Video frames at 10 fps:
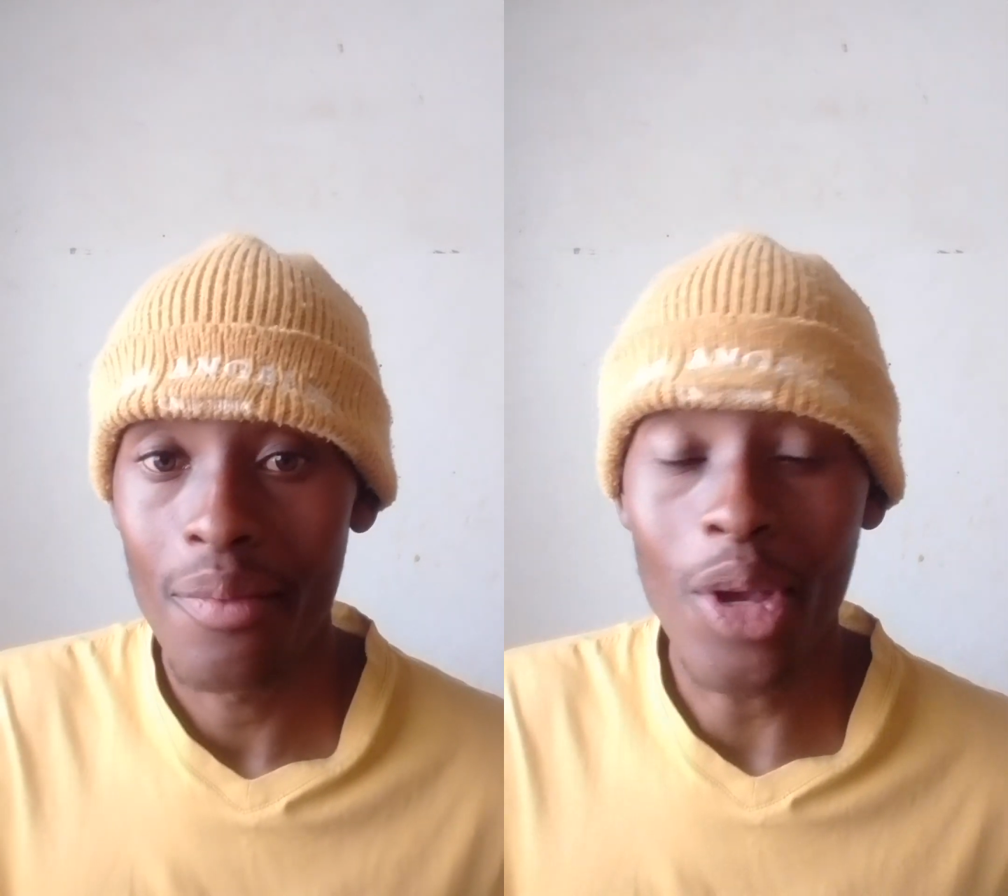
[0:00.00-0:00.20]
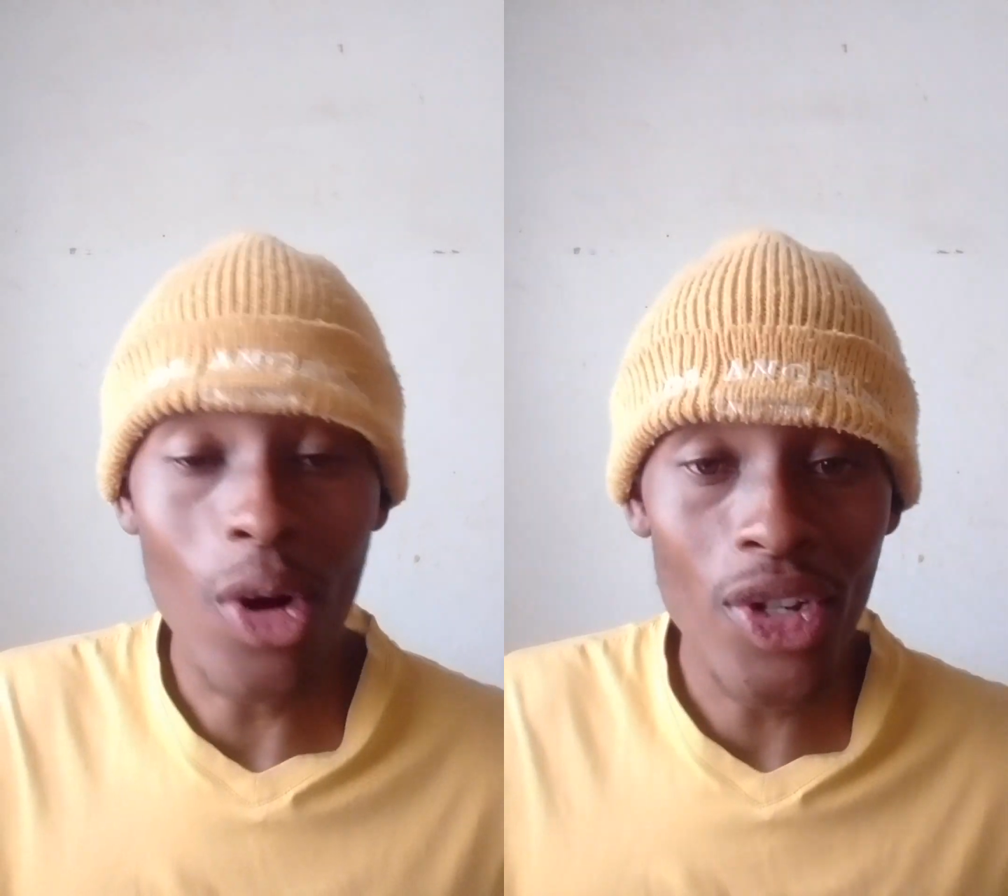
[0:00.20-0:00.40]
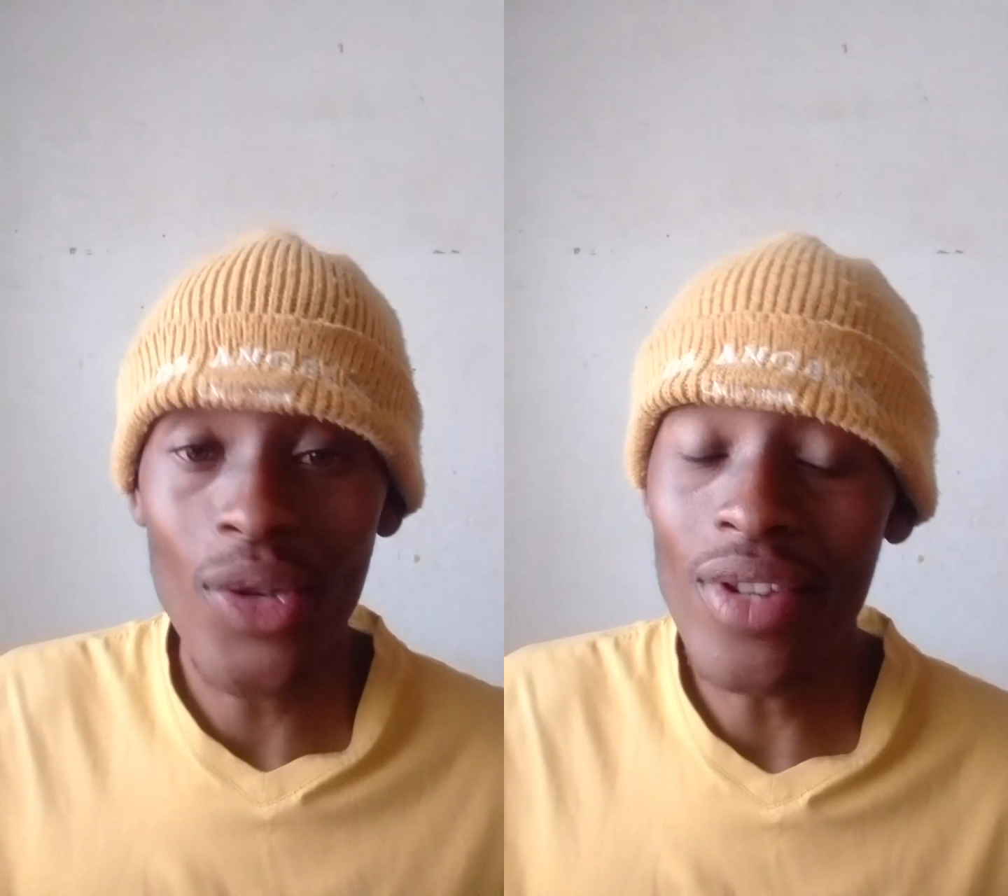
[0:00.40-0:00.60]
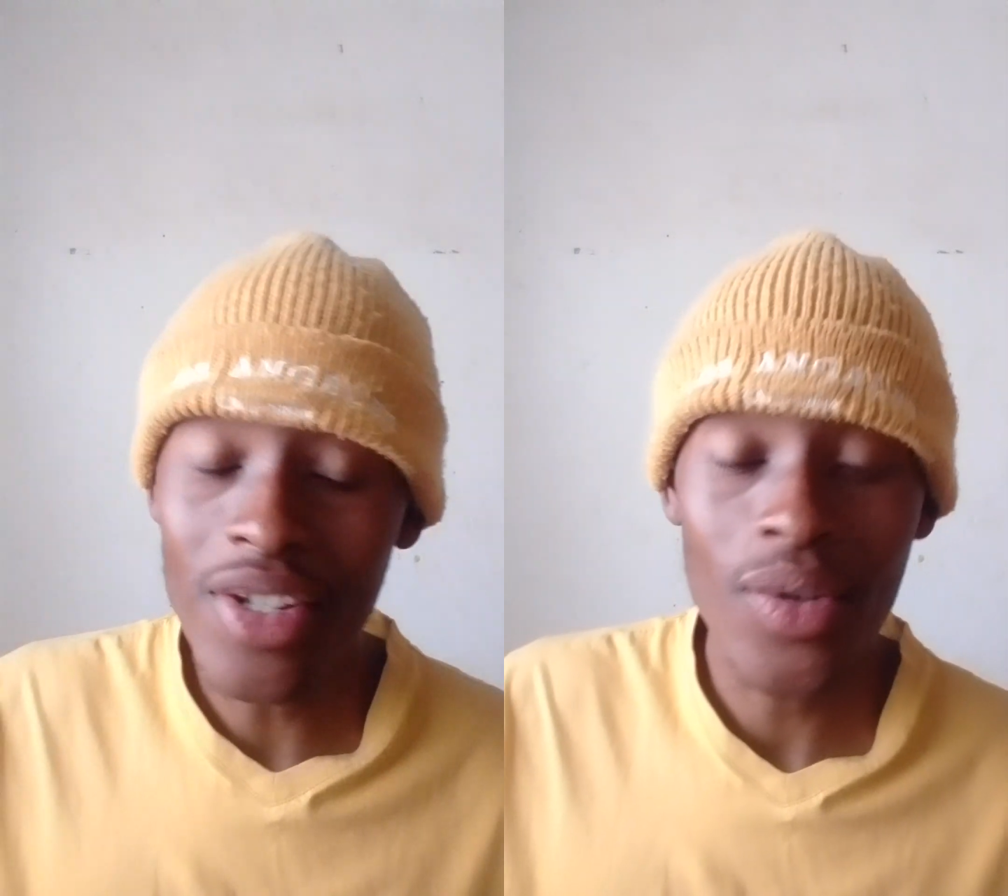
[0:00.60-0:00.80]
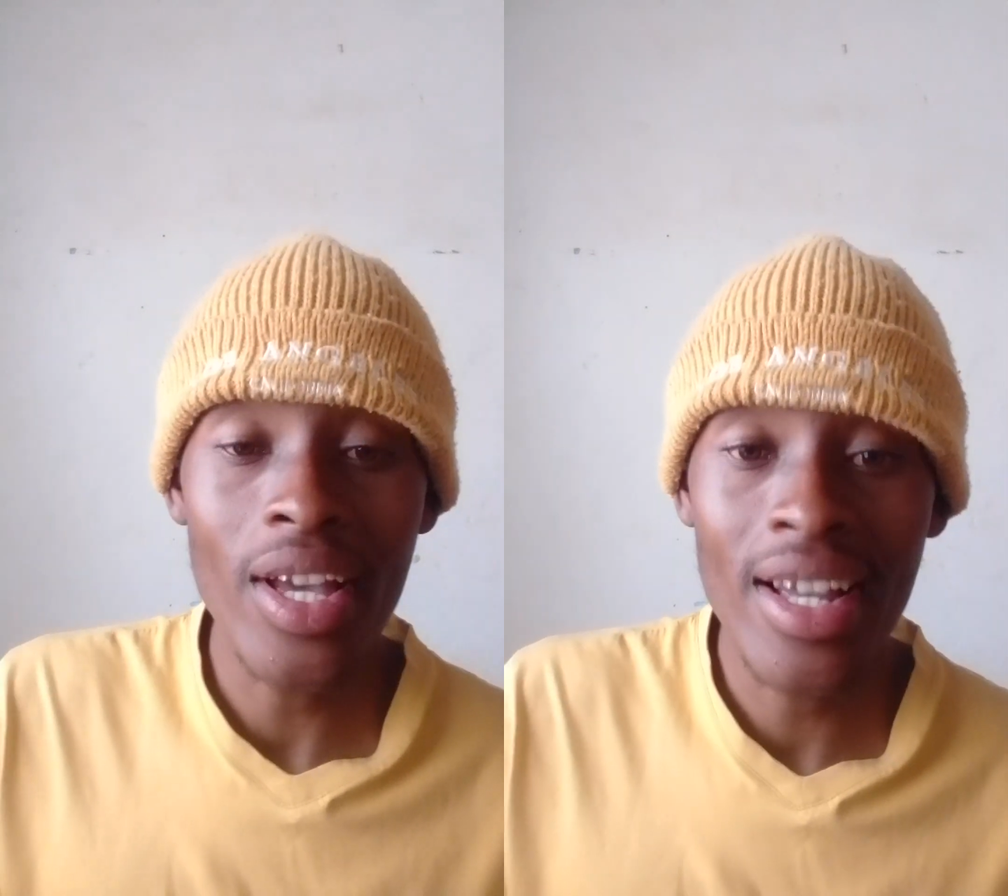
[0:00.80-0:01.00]
Because you
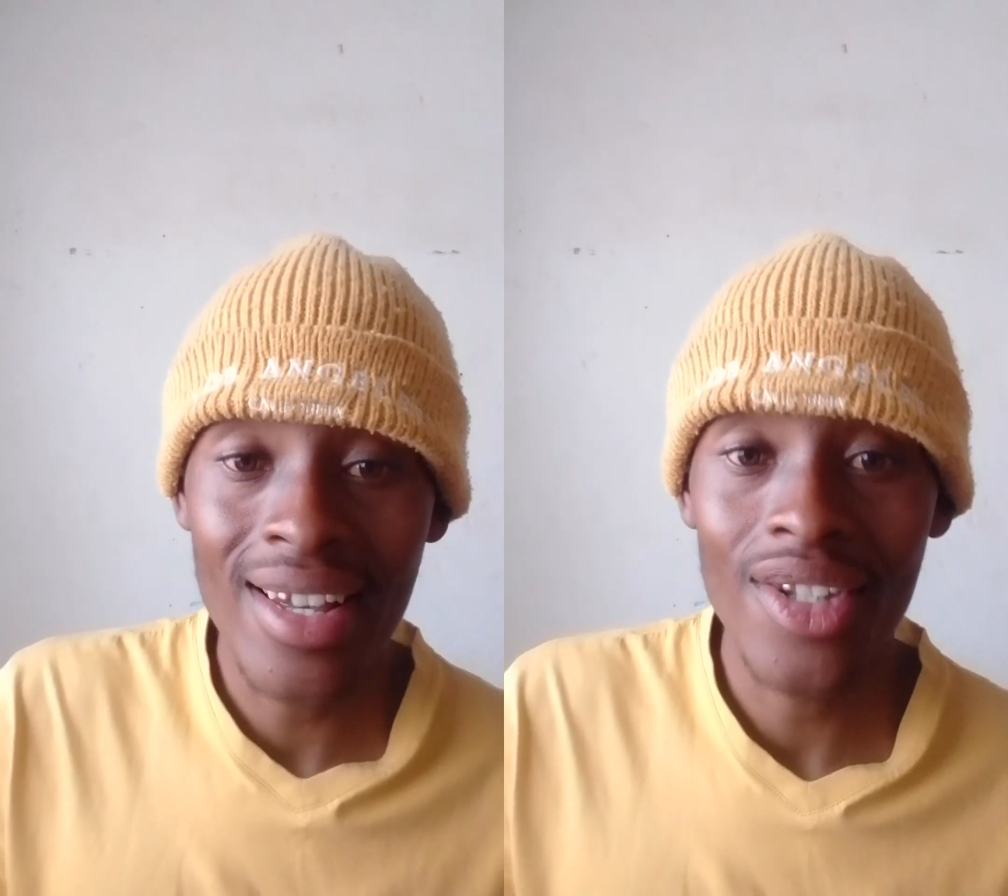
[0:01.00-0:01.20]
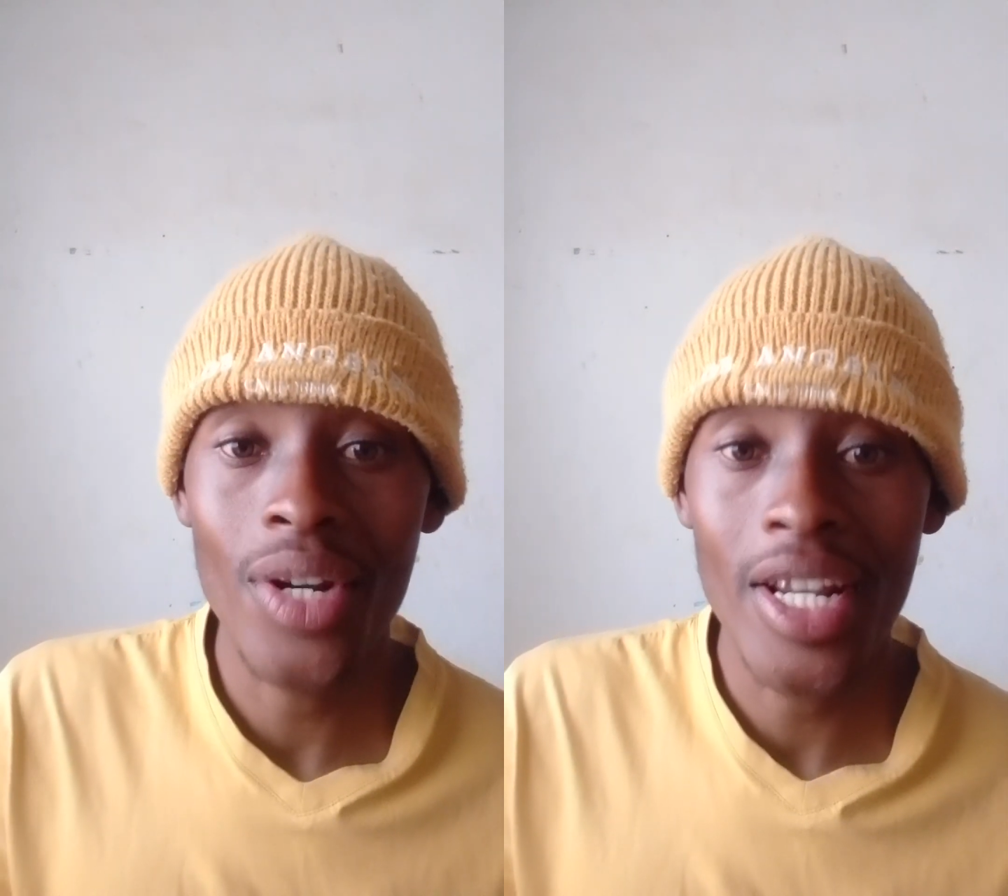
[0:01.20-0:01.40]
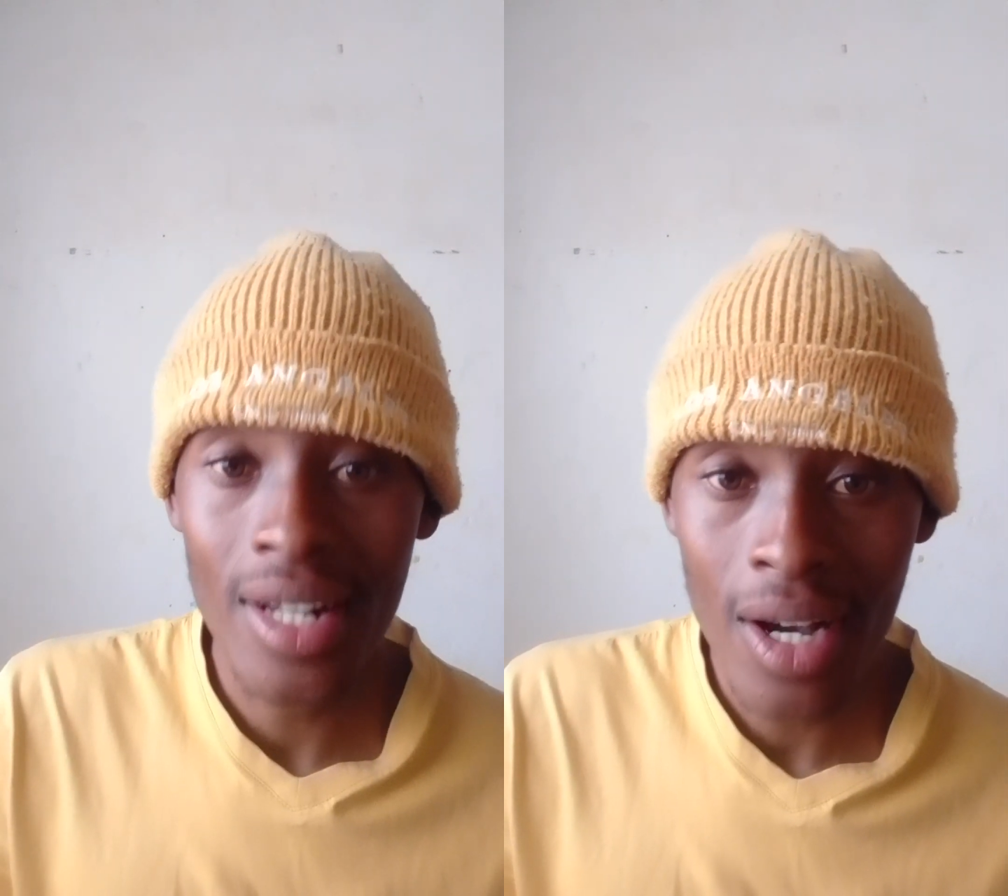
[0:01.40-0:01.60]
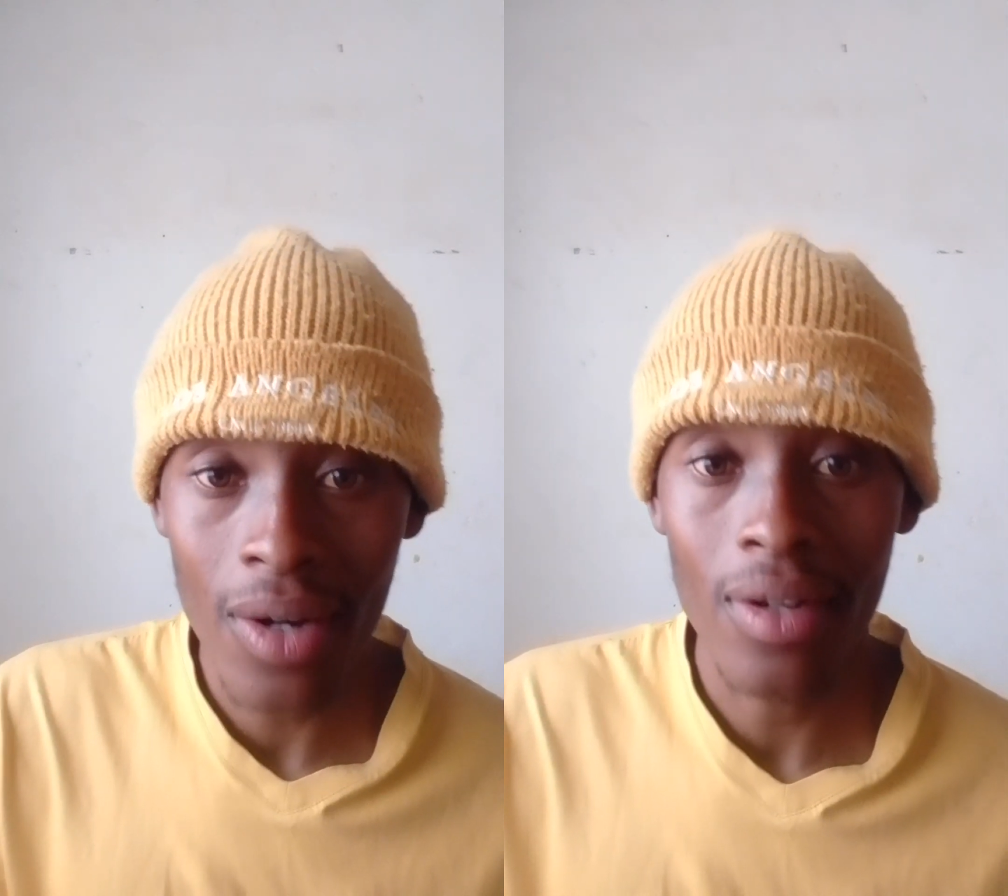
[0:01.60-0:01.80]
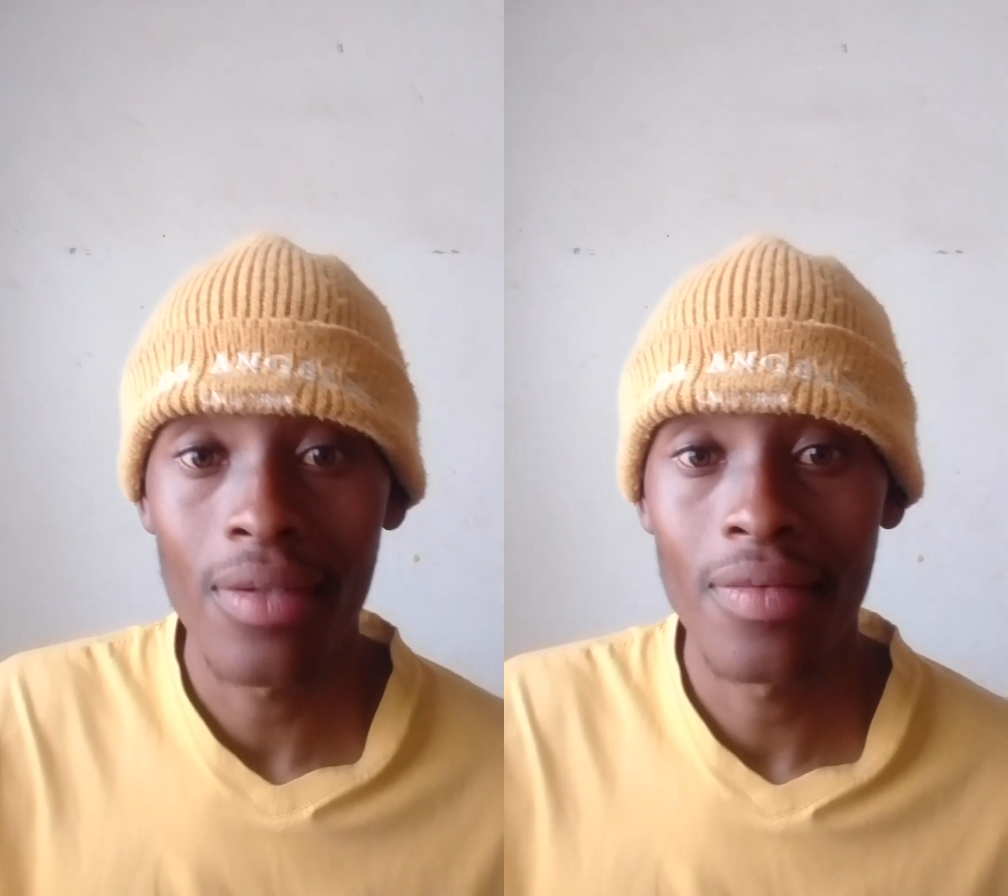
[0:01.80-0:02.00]
need to hear this right now.